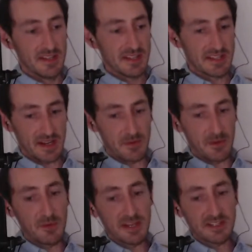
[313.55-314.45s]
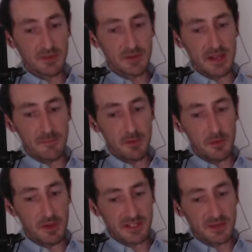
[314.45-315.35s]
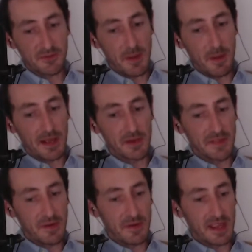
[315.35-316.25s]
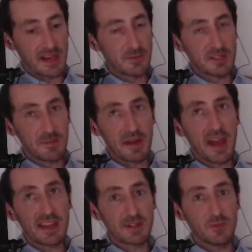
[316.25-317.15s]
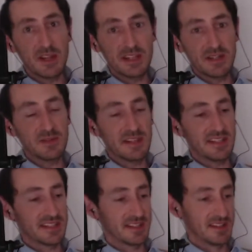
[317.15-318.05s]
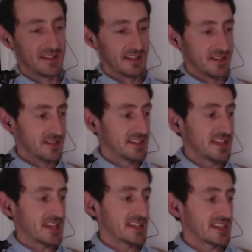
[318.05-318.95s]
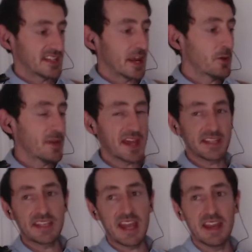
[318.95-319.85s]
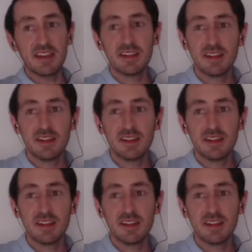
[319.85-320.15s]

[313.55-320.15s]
So I reinstalled it and put all my software back on there again, which meant I had to redo the settings in OBS again,